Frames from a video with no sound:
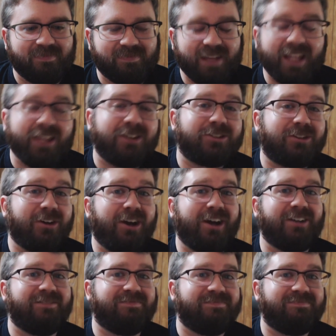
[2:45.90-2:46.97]
That looks
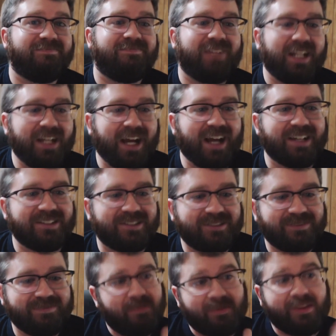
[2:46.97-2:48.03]
good. It does.